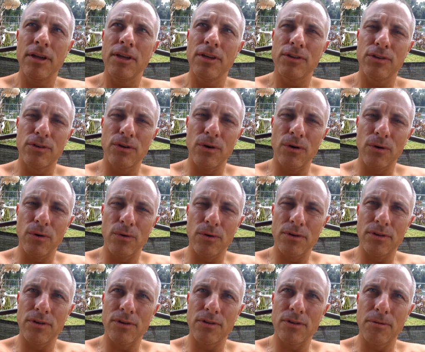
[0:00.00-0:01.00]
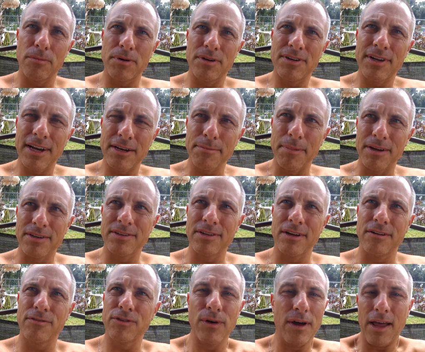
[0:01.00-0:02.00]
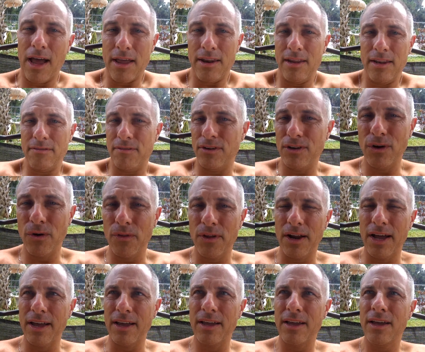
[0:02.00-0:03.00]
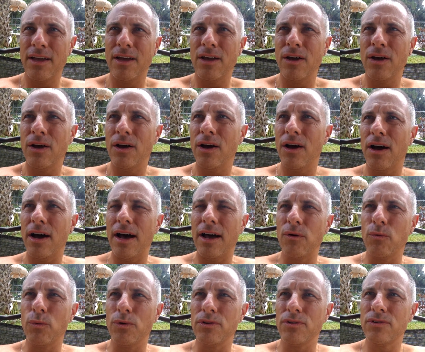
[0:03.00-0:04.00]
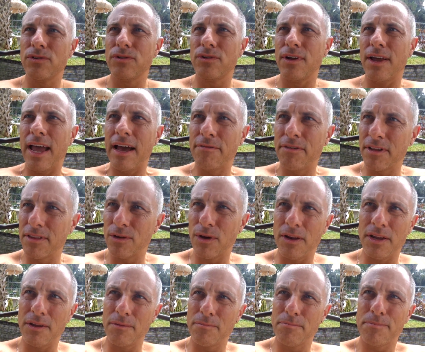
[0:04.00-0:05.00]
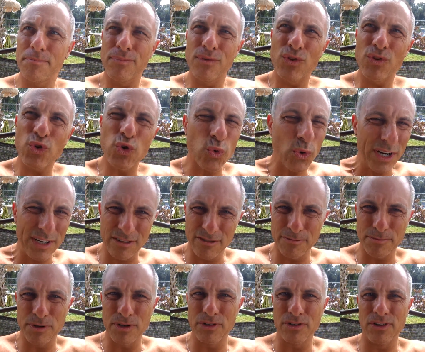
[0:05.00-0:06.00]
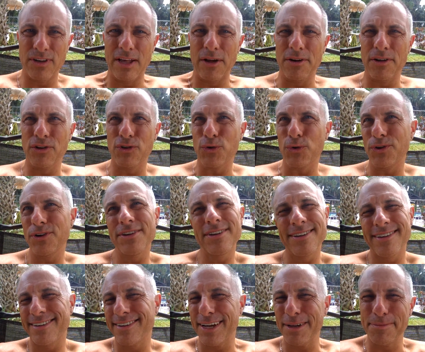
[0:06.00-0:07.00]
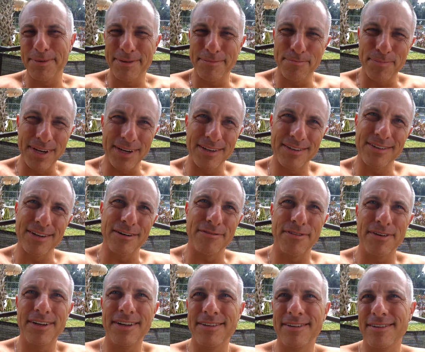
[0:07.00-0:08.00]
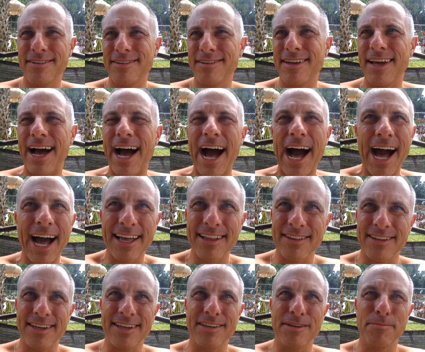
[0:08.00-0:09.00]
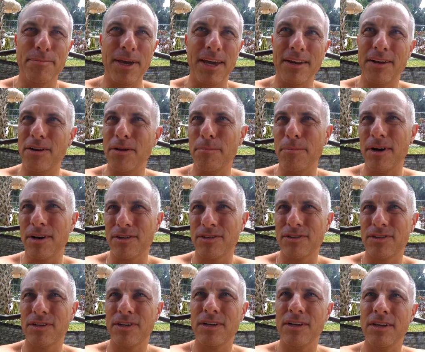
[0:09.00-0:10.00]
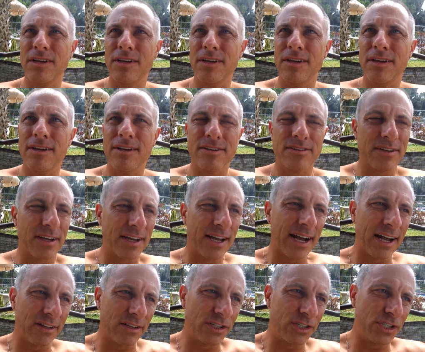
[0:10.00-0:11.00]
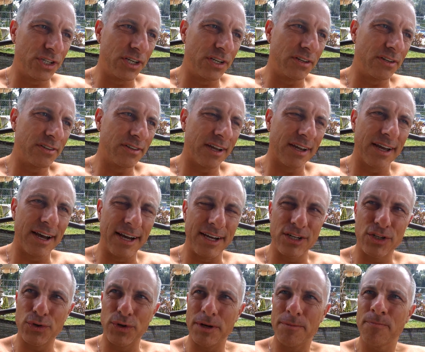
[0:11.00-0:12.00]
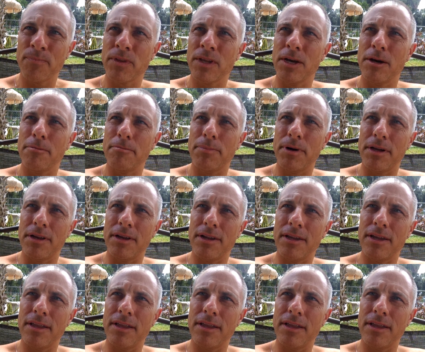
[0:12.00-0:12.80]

So, to protect myself. So I didn't even know that I was having any traits of personality disorders. This is type B stuff, but this is highly debated amongst psychology and psychiatry. But